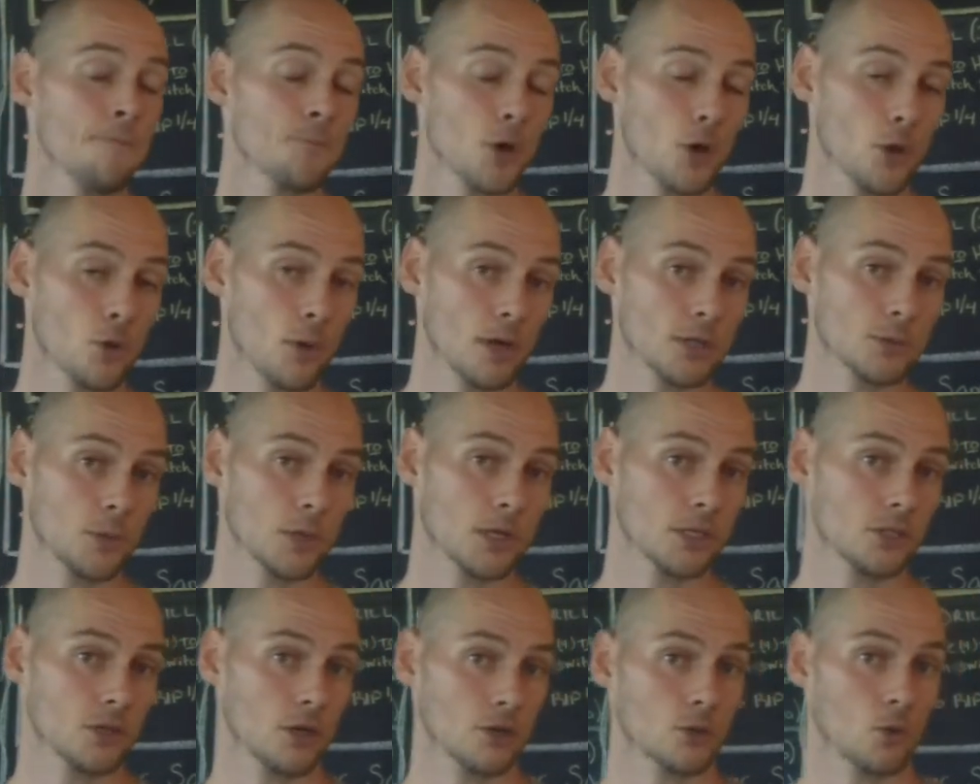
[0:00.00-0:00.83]
otherwise we can
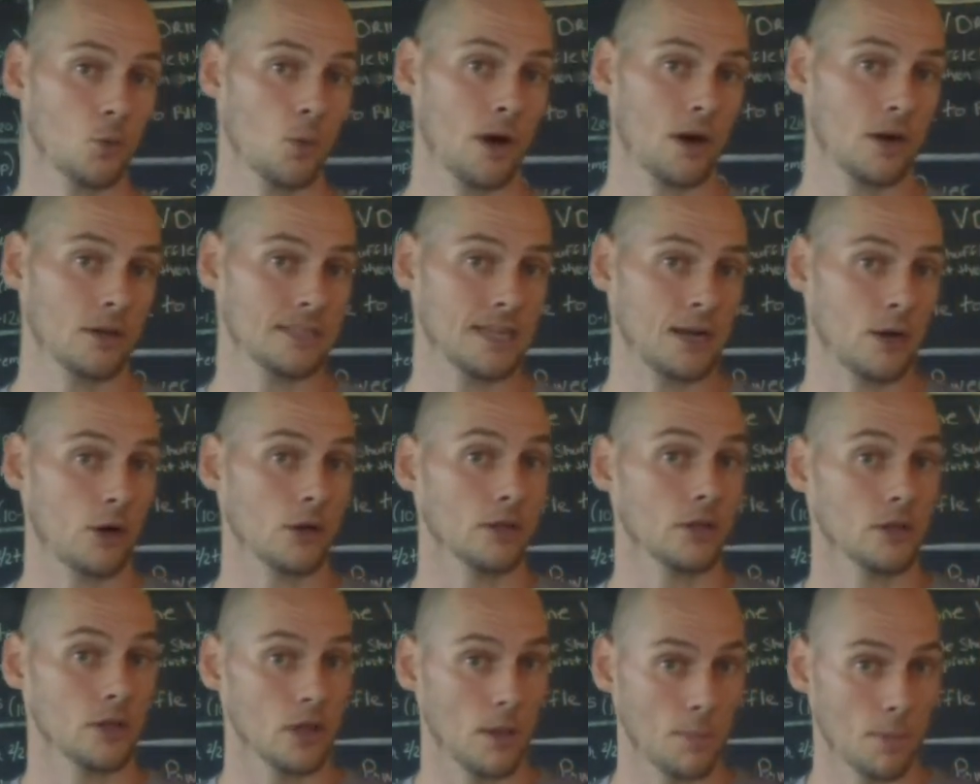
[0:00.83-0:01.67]
start to wear and tear on
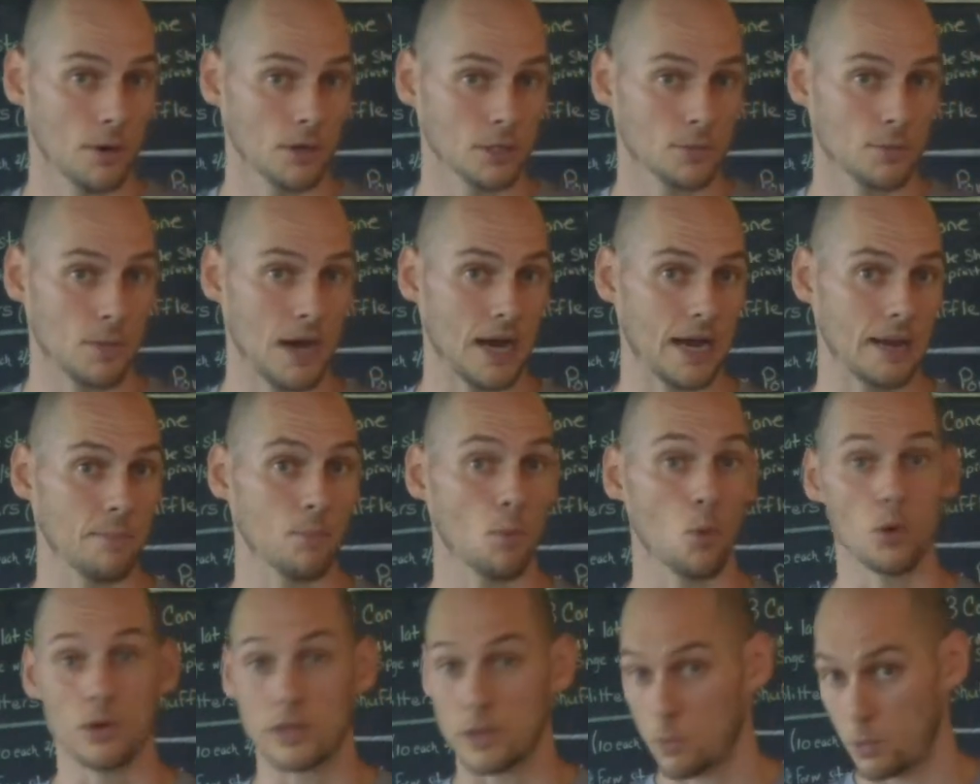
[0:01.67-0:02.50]
the lumbar spine
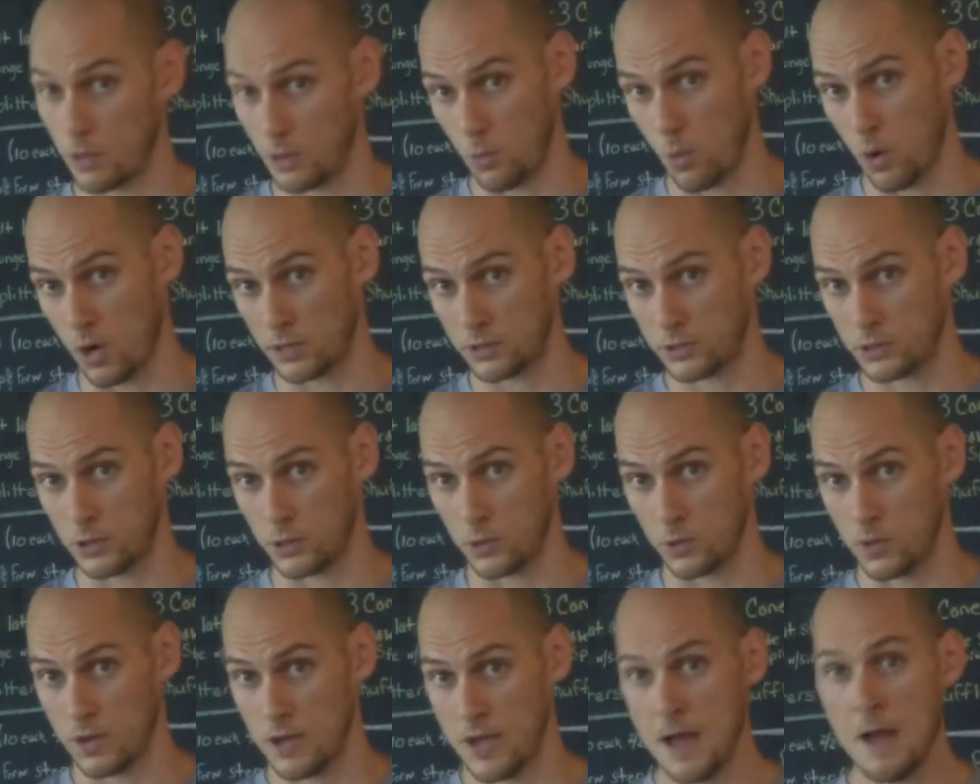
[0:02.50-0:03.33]
more than we want to.
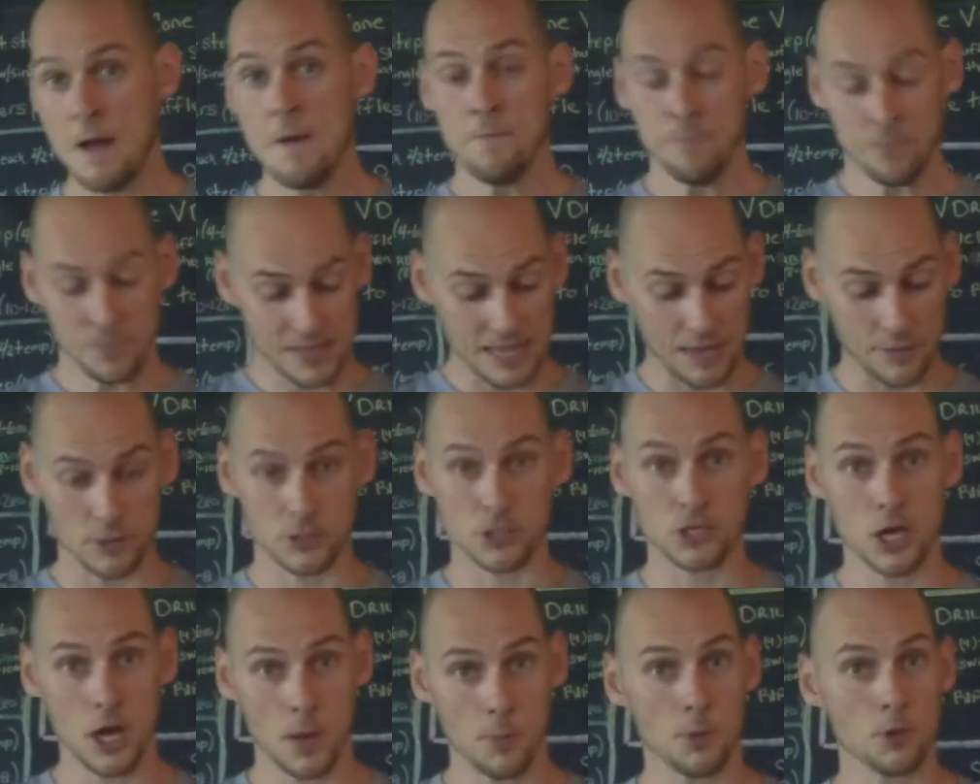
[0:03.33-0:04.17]
Now there's a
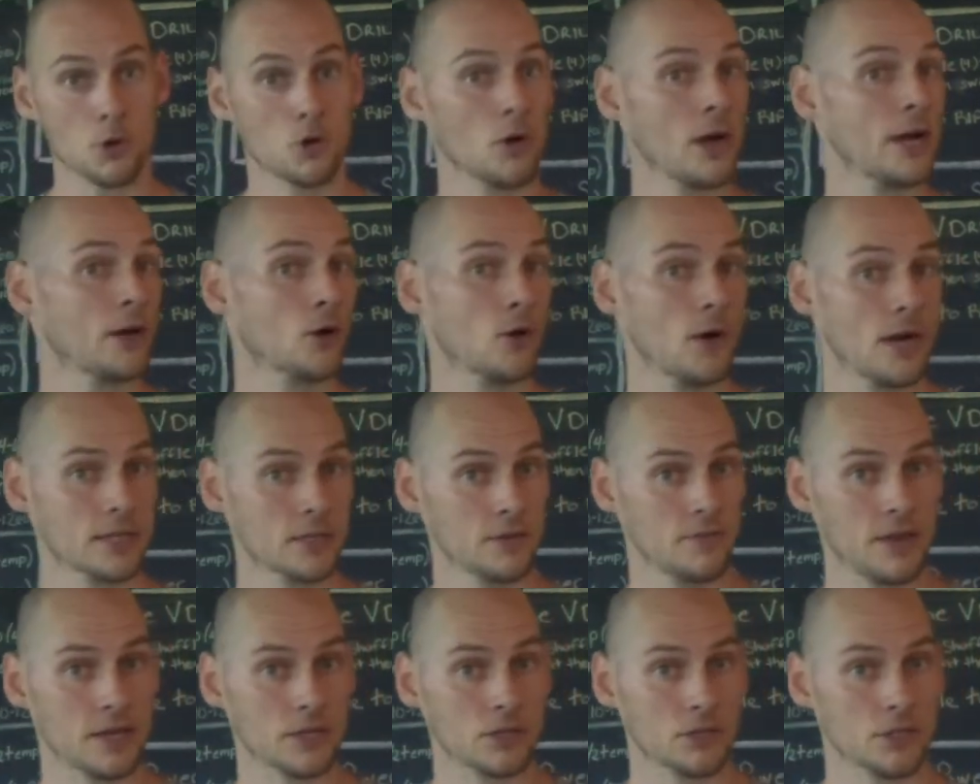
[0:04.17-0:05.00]
couple great corrective
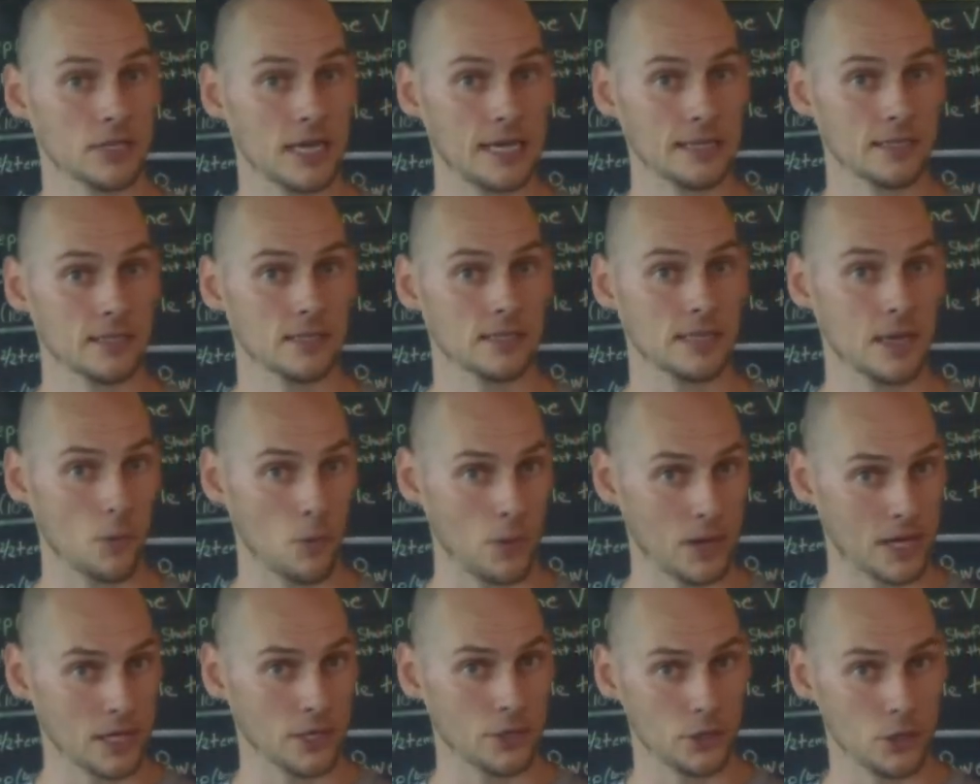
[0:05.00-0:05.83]
exercises that we
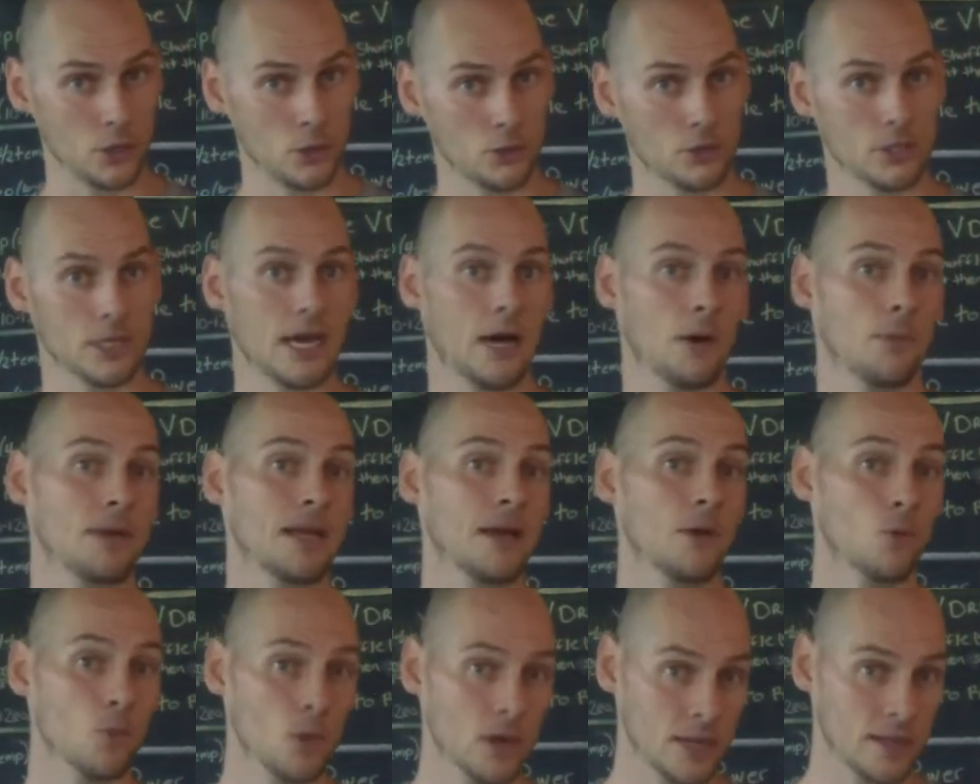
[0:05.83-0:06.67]
can do to help get
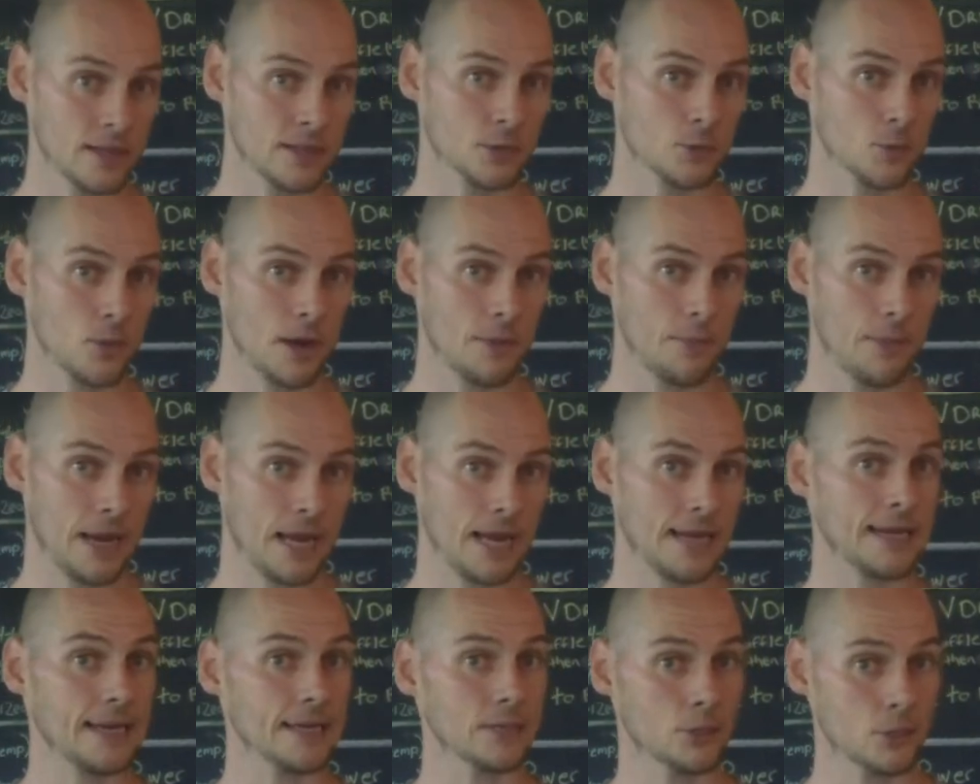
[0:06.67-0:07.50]
rid of this red
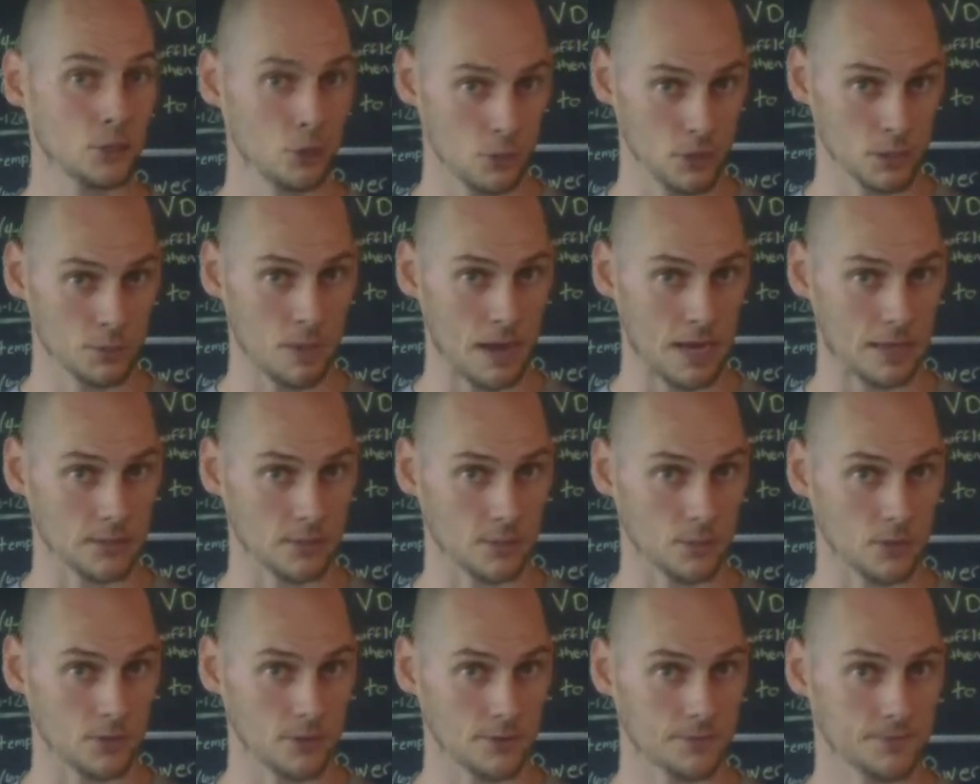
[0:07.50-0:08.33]
band as soon as
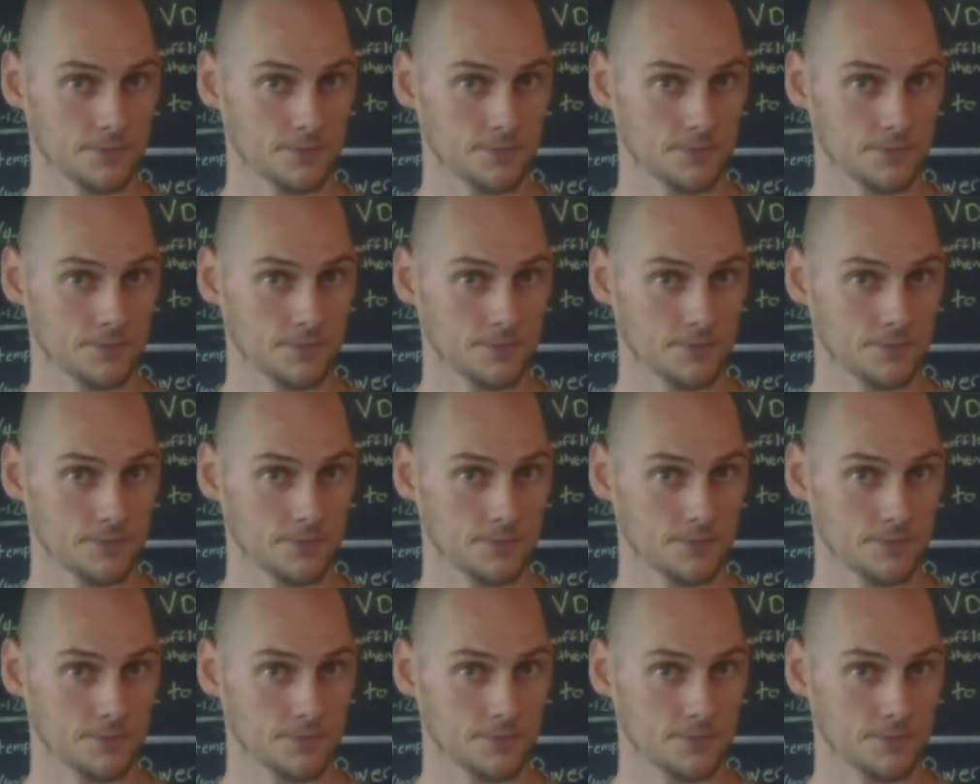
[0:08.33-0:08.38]
possible.